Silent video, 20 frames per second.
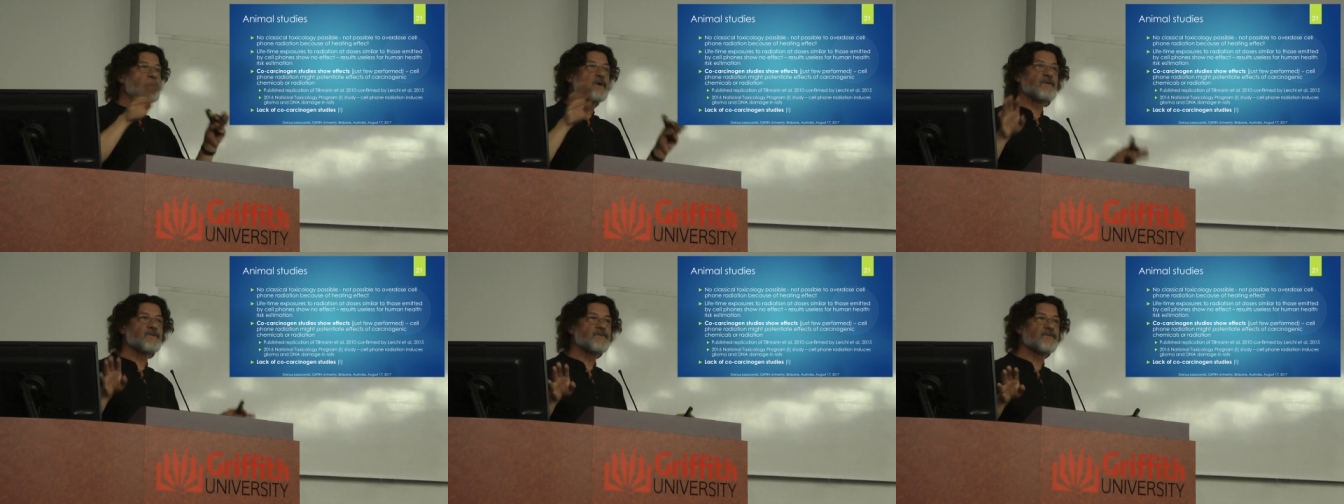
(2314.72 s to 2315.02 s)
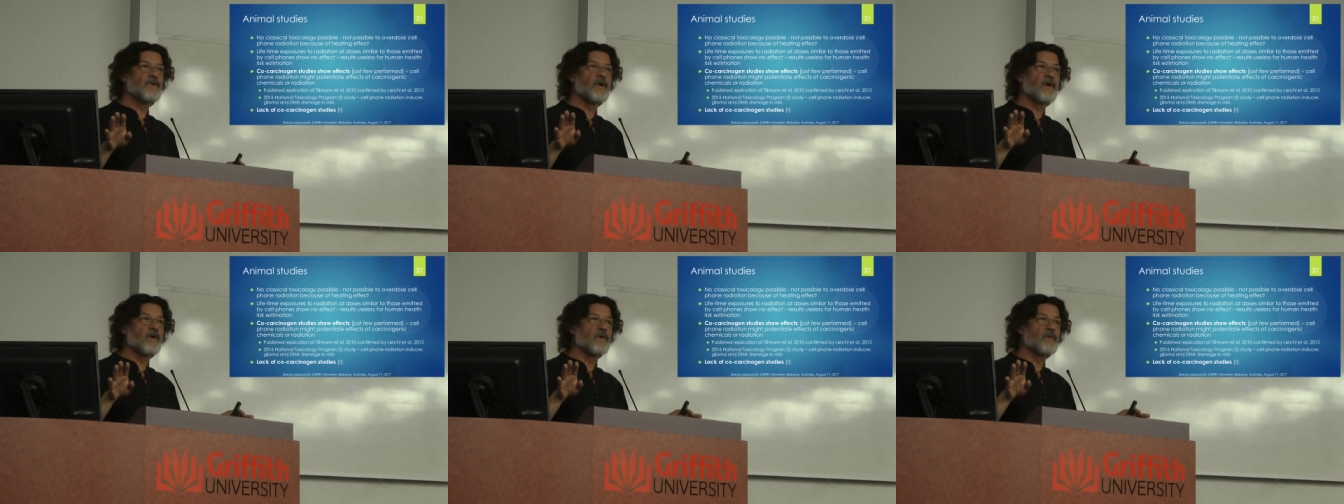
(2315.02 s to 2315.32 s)
we
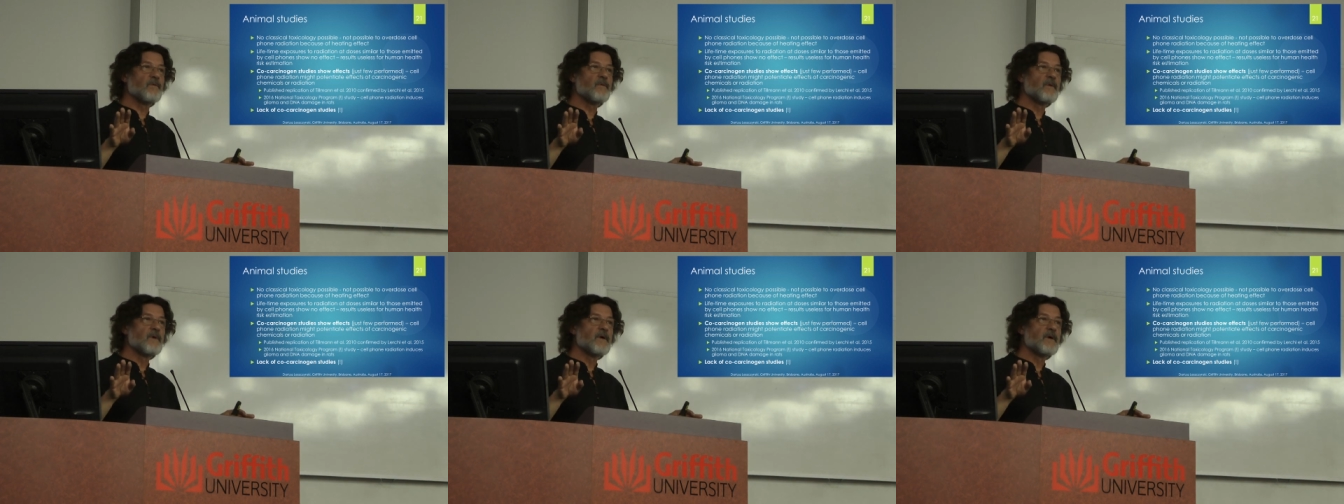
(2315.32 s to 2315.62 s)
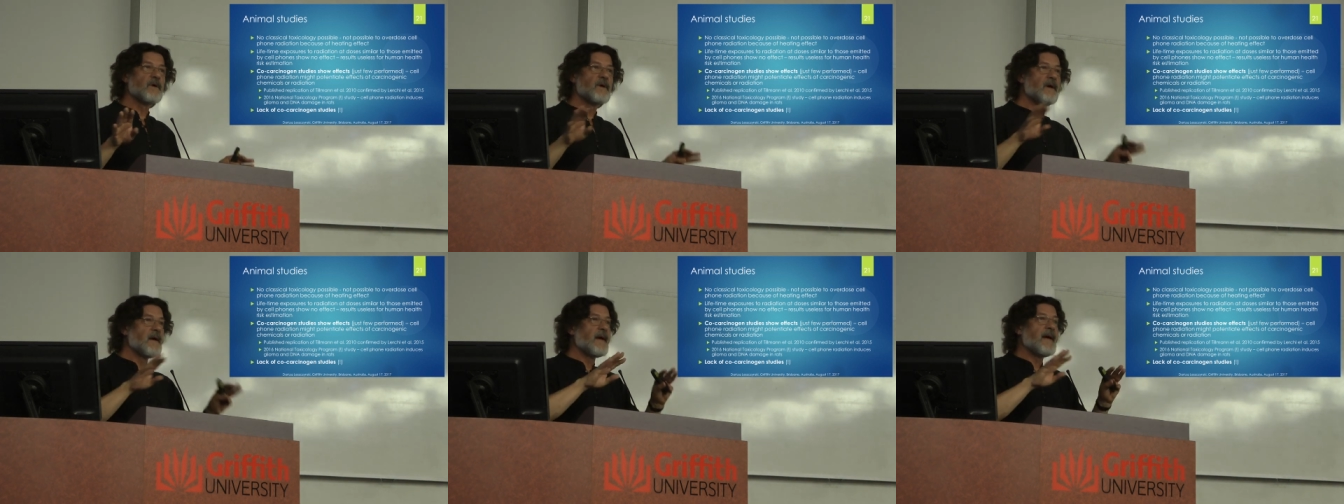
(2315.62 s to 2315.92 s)
don't know
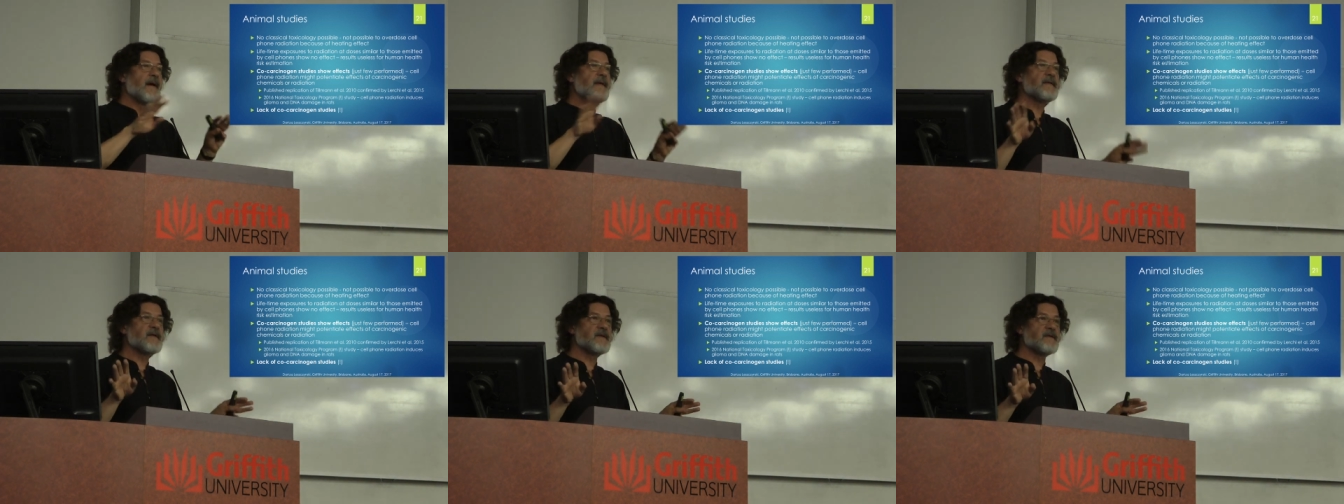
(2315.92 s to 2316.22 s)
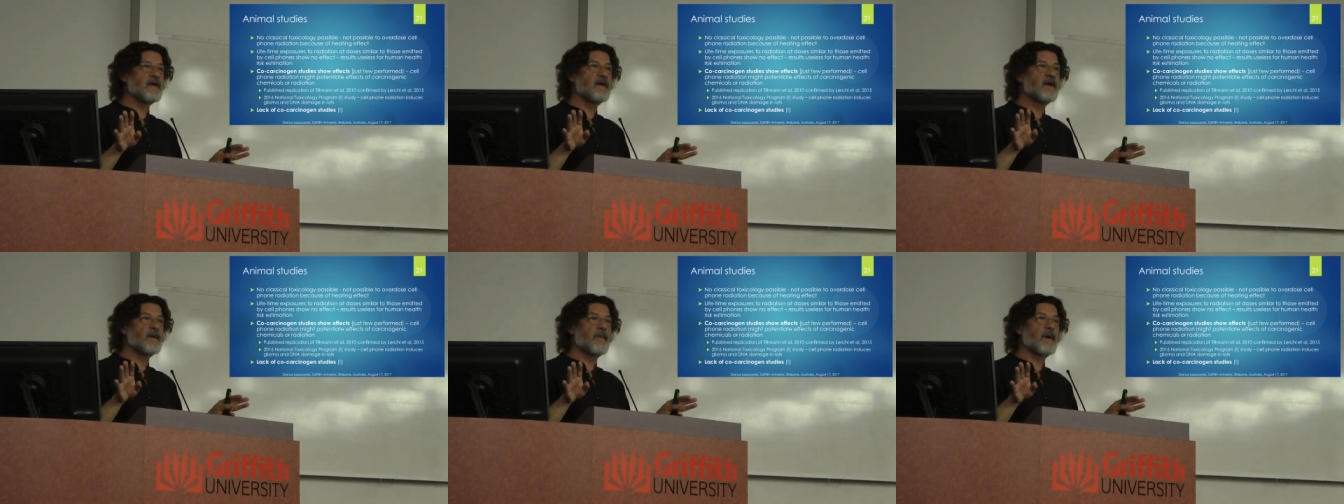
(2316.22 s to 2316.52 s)

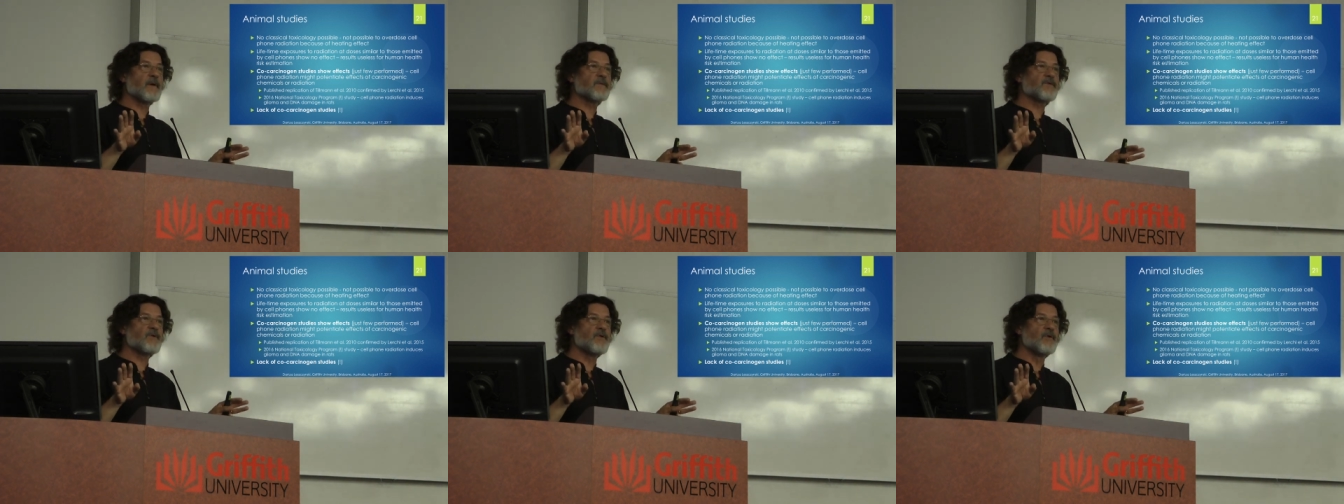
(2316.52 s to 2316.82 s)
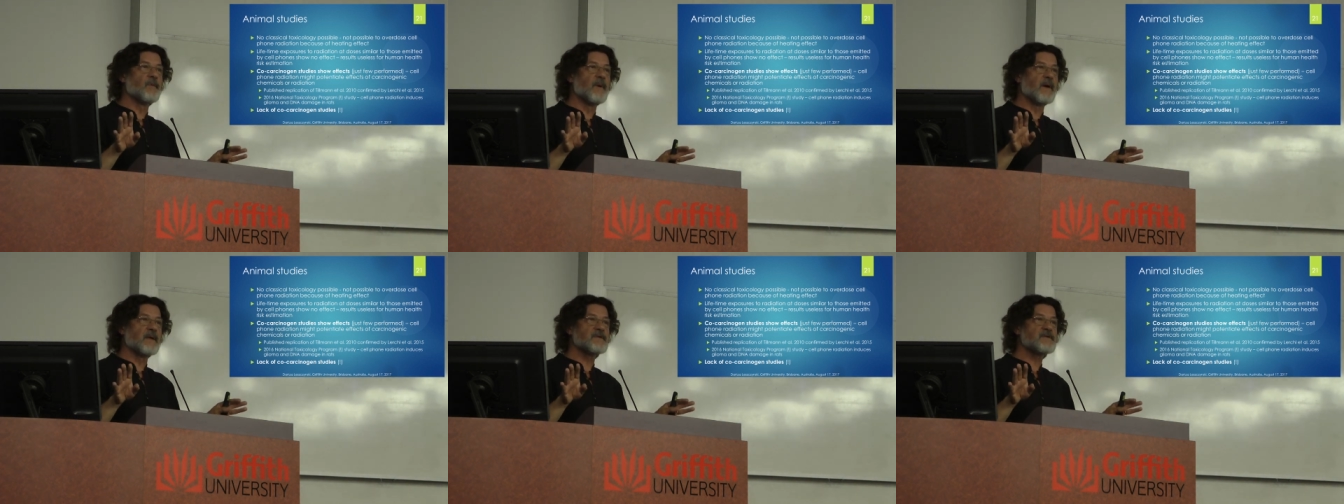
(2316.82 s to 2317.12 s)
anything
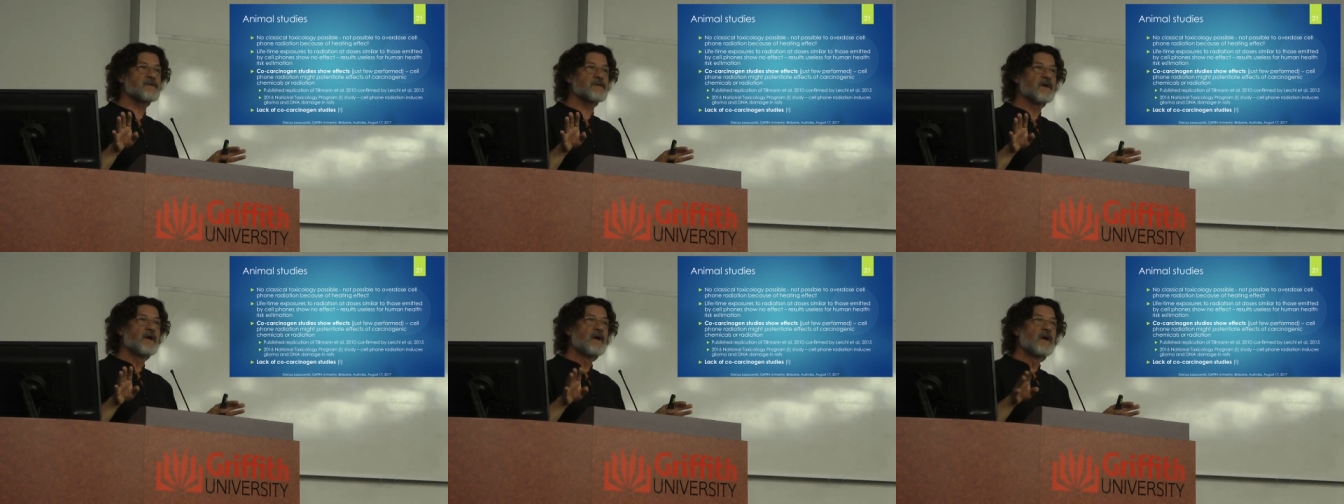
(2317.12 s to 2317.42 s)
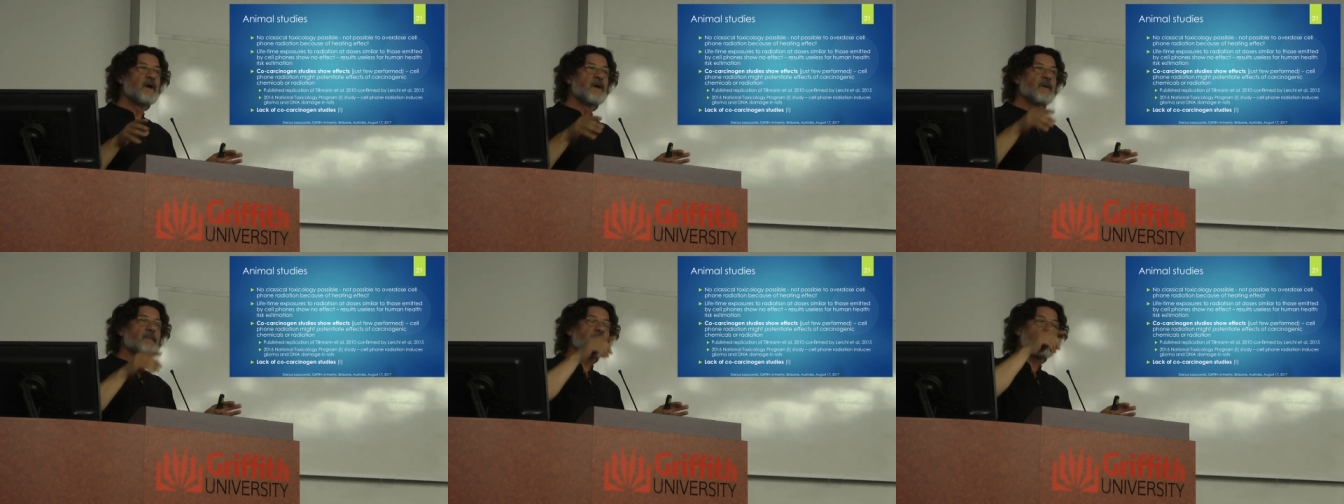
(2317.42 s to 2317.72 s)
about humans
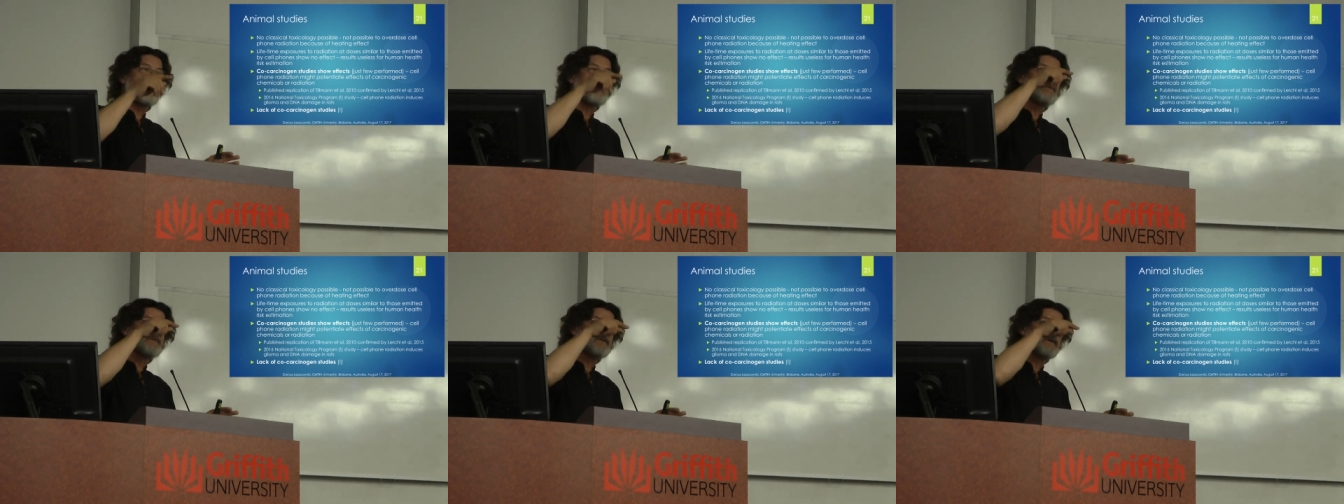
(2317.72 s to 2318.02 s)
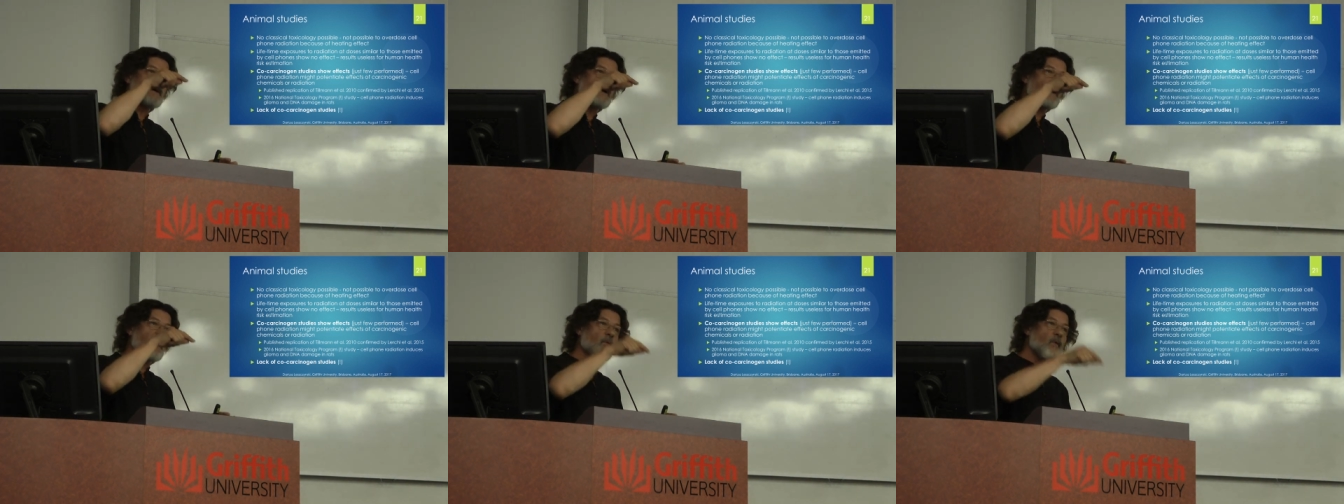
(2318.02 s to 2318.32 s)

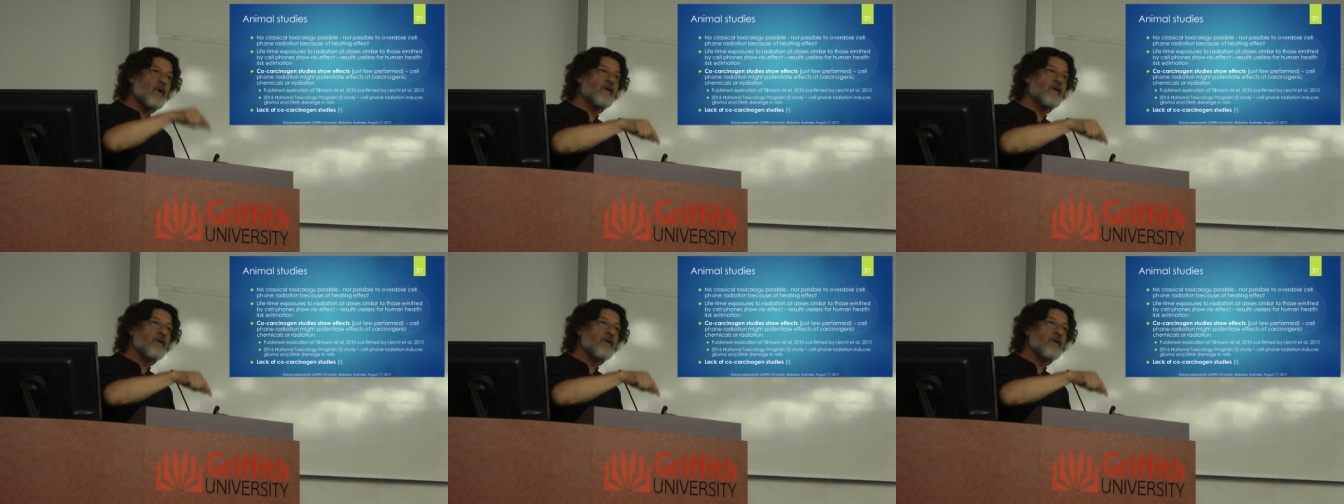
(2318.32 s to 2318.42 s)
because,